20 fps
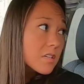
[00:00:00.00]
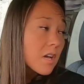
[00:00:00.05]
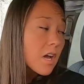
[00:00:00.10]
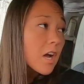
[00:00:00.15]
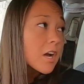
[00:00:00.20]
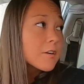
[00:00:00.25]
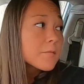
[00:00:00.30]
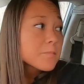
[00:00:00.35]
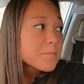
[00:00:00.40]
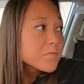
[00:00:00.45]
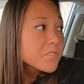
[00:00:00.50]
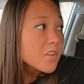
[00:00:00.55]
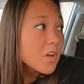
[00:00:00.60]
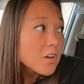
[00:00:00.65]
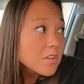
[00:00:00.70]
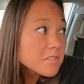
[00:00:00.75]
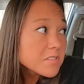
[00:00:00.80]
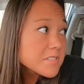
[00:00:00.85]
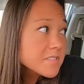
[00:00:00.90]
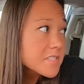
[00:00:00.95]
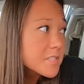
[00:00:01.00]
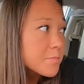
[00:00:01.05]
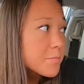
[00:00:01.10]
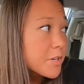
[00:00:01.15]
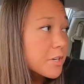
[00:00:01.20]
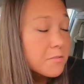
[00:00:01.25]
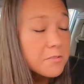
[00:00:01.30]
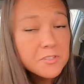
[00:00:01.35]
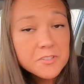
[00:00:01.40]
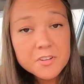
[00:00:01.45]
Yeah, all the
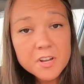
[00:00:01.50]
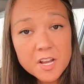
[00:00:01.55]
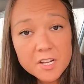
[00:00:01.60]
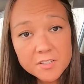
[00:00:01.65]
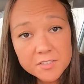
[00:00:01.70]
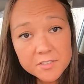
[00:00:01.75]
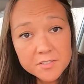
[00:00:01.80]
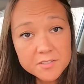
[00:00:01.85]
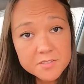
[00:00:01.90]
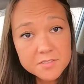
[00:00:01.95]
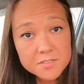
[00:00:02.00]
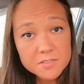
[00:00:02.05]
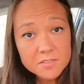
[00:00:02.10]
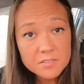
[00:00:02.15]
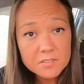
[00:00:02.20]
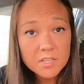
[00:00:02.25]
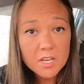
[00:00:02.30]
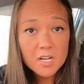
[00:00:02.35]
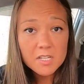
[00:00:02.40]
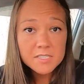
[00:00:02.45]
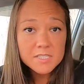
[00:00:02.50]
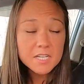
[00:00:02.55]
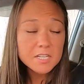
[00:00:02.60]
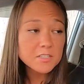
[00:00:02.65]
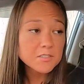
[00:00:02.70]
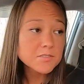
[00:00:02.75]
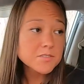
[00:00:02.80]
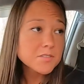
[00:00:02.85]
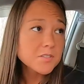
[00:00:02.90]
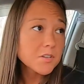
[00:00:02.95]
seatbelt retractors locked
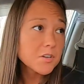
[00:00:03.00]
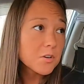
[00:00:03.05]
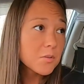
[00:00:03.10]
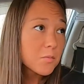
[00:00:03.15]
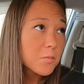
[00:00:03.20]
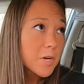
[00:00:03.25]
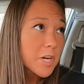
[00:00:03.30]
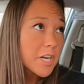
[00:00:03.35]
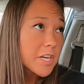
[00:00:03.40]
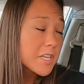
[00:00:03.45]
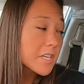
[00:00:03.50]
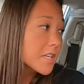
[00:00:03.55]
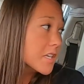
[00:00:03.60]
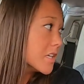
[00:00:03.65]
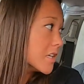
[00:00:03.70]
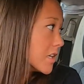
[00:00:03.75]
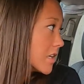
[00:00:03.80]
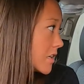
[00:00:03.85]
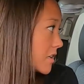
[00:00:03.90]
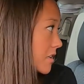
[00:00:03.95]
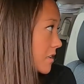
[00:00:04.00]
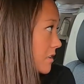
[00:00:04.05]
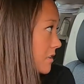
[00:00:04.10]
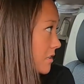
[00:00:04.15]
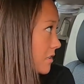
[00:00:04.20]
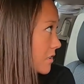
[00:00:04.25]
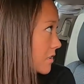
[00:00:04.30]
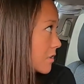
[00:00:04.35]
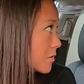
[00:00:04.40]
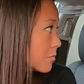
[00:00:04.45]
out. So we're gonna need
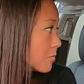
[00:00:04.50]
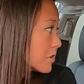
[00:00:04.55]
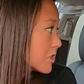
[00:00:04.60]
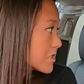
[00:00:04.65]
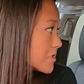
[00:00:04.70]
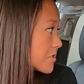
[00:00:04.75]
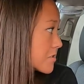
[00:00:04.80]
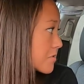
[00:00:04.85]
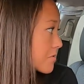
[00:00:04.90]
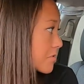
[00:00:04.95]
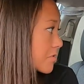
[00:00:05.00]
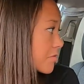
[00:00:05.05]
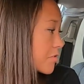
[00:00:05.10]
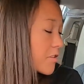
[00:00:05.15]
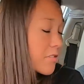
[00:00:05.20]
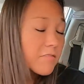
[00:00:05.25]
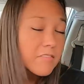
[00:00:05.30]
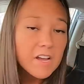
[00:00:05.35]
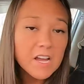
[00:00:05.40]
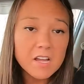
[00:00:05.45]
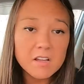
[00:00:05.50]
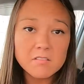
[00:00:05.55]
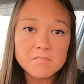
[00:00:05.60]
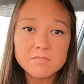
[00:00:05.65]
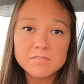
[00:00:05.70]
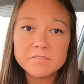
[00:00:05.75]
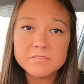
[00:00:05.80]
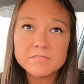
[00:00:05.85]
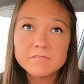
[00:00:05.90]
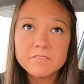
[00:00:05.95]
1, 2, 3, 4, 5
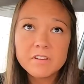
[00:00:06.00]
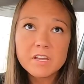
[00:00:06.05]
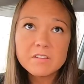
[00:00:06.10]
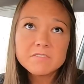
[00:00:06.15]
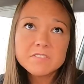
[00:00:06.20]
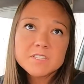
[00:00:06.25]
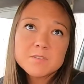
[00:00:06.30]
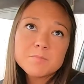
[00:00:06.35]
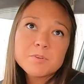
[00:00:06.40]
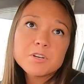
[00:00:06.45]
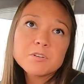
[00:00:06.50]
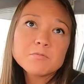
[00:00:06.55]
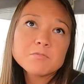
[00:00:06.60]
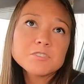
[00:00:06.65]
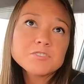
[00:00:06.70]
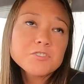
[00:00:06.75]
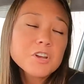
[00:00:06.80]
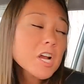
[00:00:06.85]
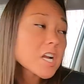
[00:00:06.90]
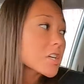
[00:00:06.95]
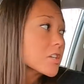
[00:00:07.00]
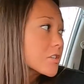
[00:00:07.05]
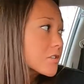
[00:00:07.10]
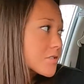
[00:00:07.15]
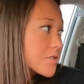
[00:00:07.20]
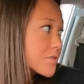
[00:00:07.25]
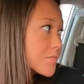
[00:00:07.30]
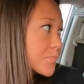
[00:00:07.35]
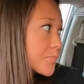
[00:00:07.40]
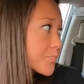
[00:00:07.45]
seatbelt
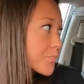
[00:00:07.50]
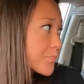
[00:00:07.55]
retractors.